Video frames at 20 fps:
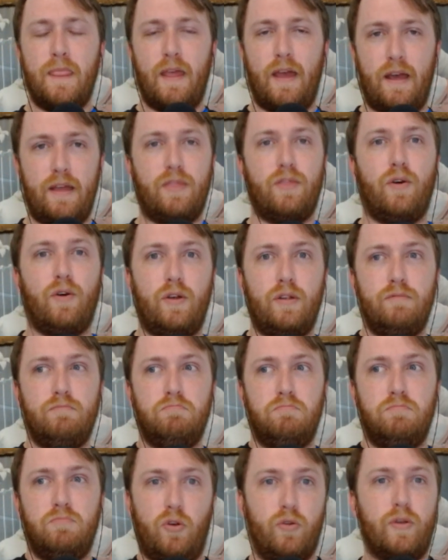i thought
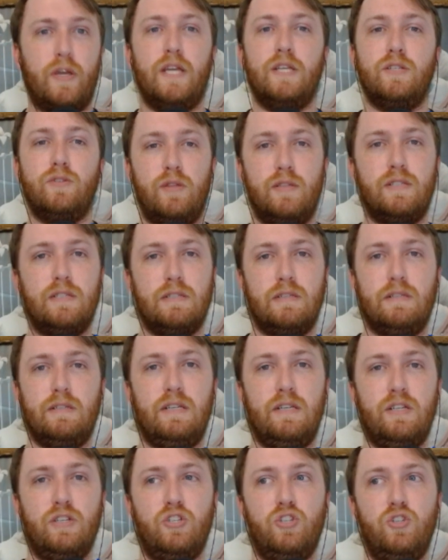okay so this is
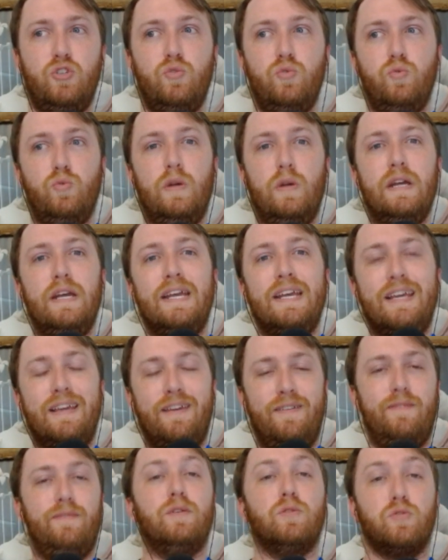leading to he
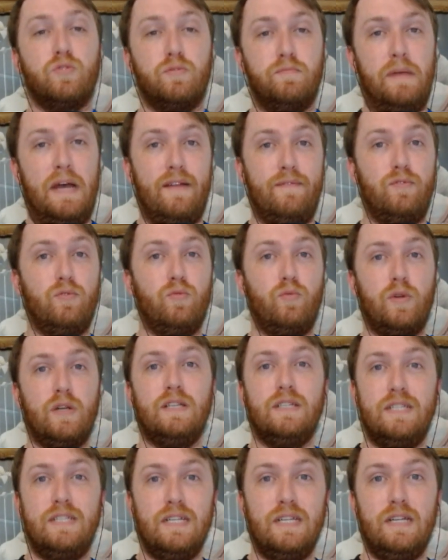feels bad for what he
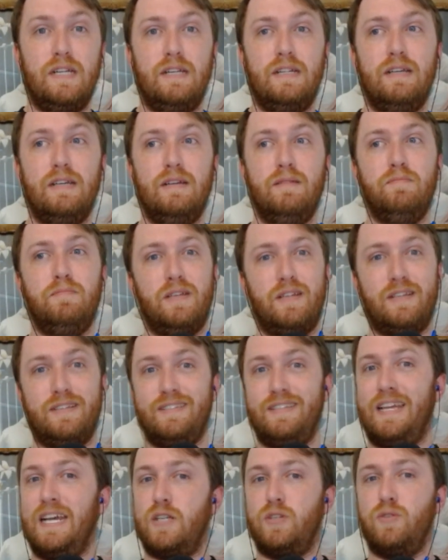did because
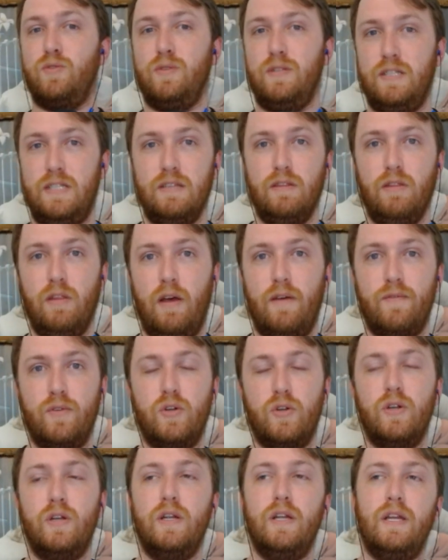he actually did love
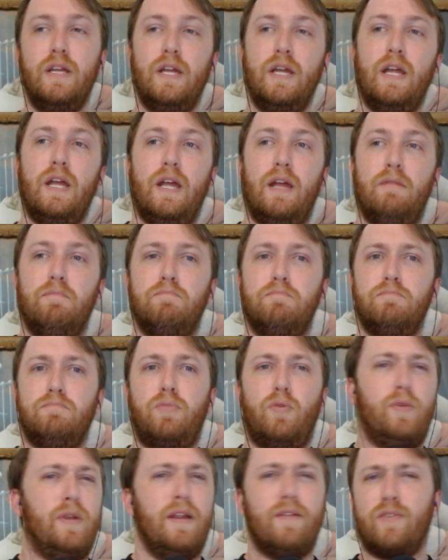her
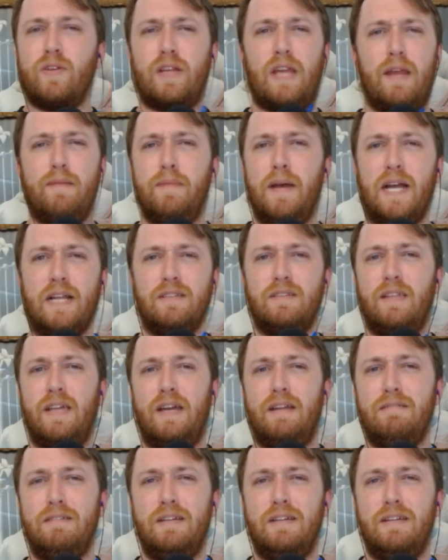but we never came back to that